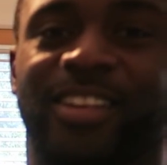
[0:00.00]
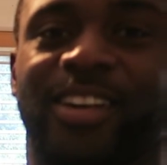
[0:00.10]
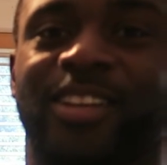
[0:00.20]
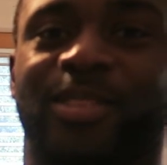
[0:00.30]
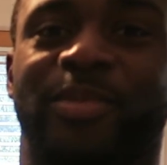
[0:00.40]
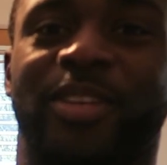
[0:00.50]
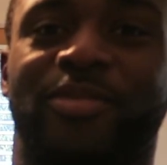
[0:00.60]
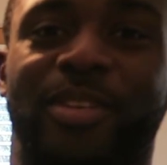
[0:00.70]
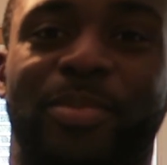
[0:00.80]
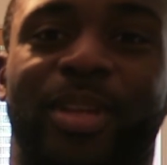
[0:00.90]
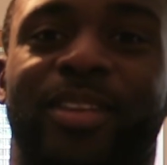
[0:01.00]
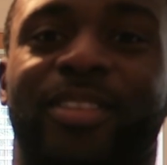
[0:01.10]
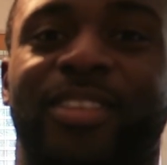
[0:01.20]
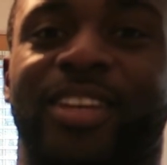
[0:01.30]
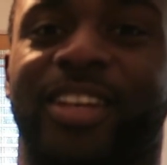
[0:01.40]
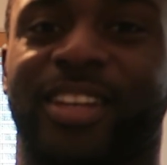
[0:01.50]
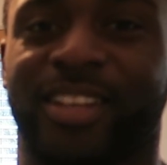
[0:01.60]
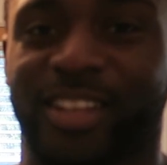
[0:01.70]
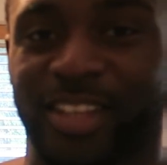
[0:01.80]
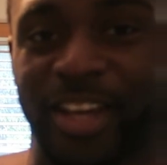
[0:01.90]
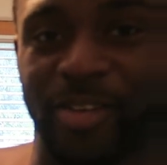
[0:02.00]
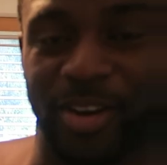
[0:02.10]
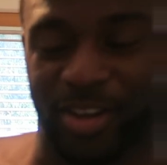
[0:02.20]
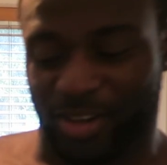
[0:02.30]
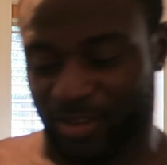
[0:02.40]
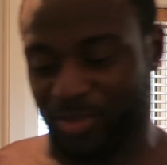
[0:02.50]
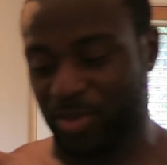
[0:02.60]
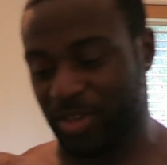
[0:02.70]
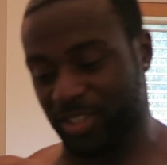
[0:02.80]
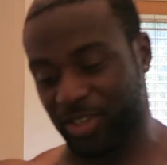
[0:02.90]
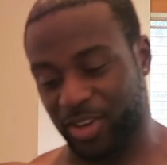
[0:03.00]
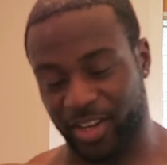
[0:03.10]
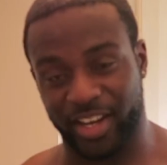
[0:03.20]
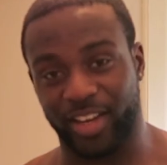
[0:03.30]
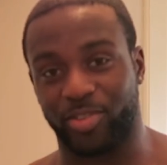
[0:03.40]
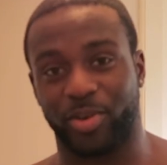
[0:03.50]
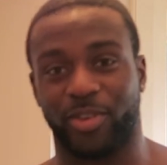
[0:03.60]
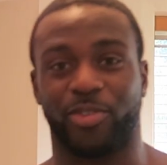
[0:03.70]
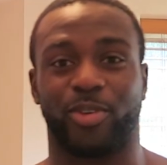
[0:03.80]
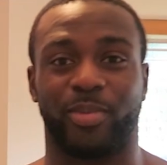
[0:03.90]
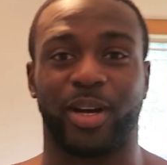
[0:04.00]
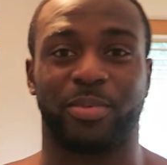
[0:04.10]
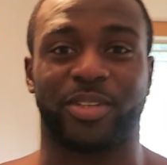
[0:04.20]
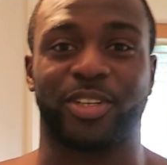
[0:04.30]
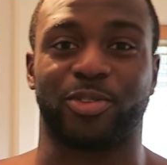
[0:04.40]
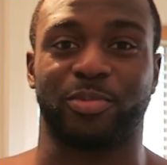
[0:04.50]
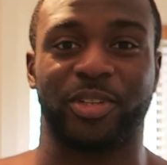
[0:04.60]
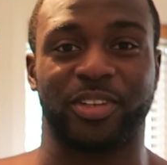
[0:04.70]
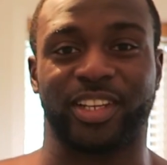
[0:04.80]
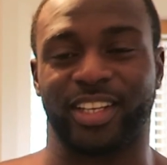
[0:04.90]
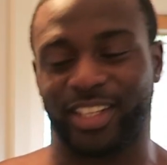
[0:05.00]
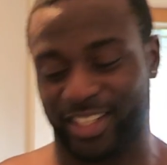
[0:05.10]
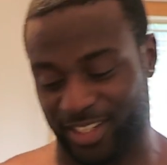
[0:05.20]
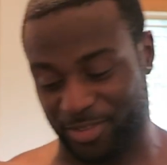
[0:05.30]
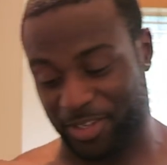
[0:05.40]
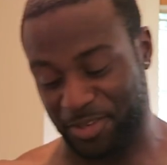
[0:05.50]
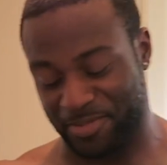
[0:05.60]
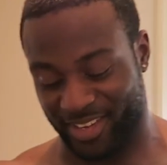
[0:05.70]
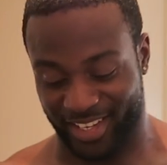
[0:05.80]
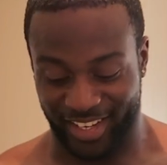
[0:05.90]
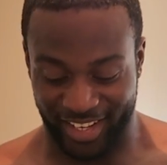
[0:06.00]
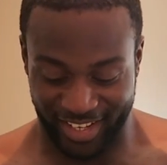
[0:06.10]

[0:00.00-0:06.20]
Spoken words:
ask me flipping a year and a half, 2 years ago, I never would have thought my upper chest would be looking like that, trust me.